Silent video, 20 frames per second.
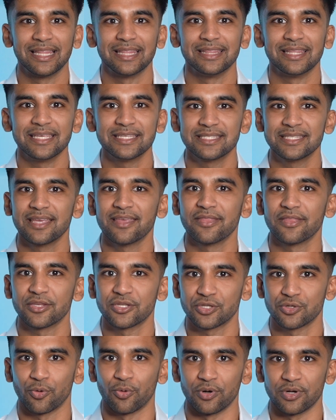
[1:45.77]
listing the
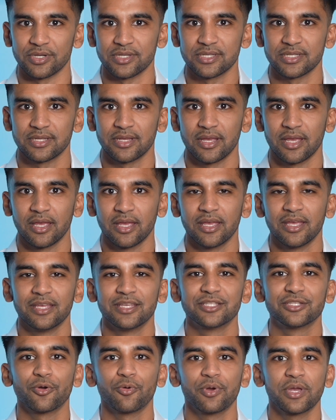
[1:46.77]
source.
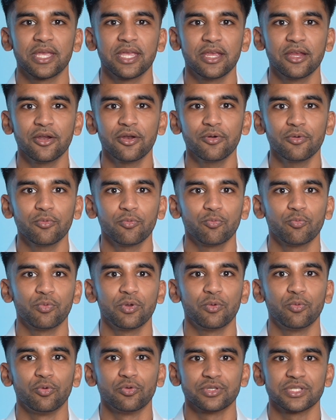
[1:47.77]
So here,
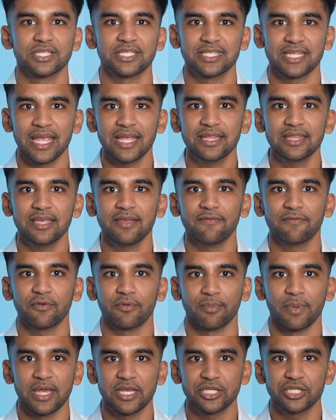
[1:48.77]
we will state the
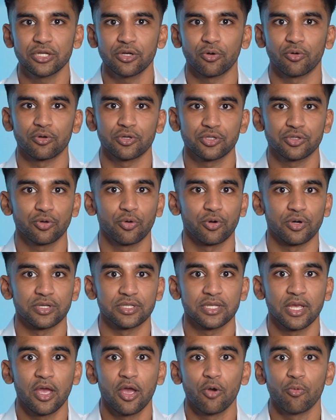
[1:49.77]
information or
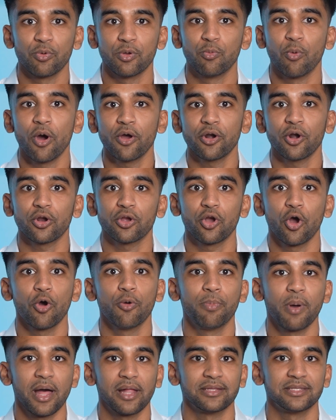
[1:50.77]
source we want our
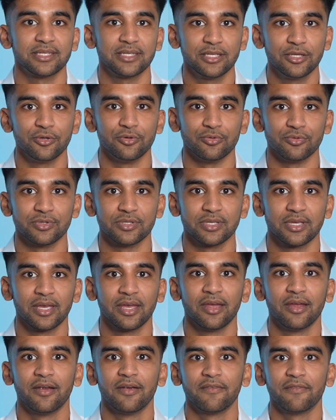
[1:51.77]
Copilot to use.
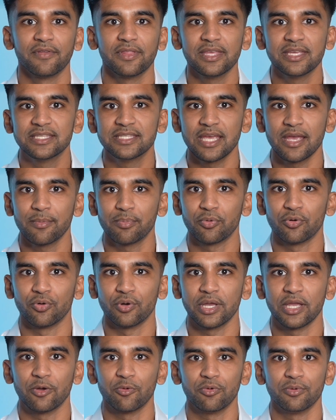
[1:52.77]
For the
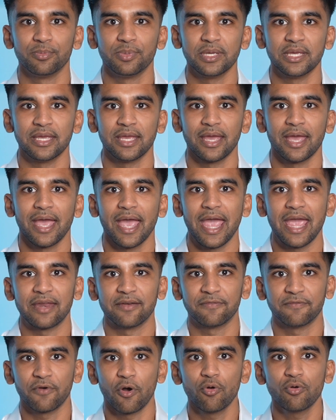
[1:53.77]
example, it would be,
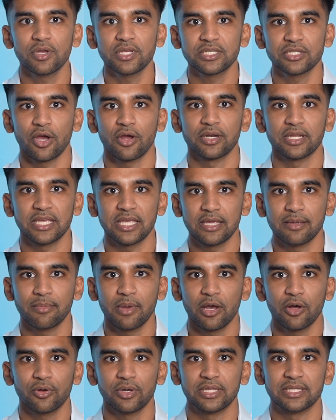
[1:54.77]
and focus on
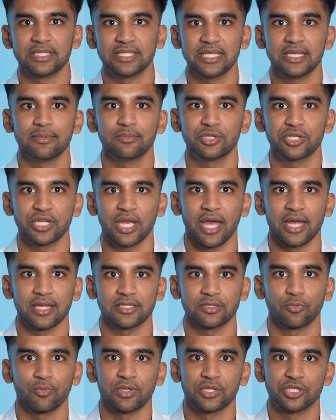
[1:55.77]
email and Teams
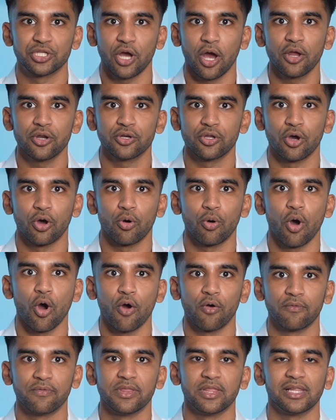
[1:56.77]
chats with John Doe
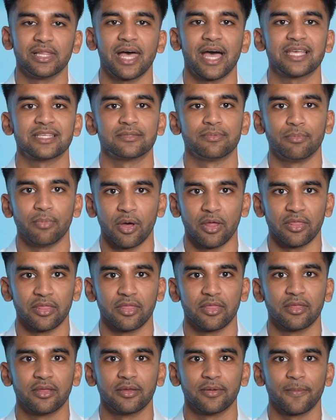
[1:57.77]
over the last
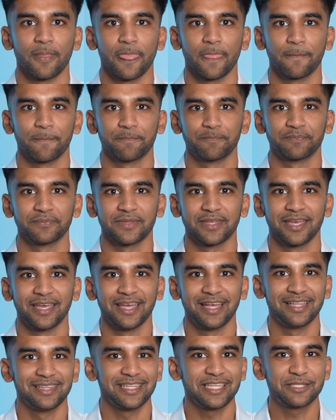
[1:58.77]
month.
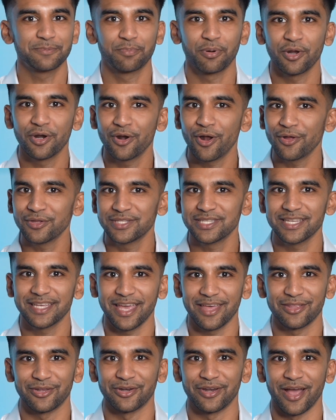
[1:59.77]
Let's put it all
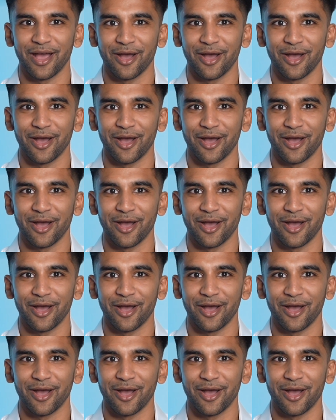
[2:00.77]
together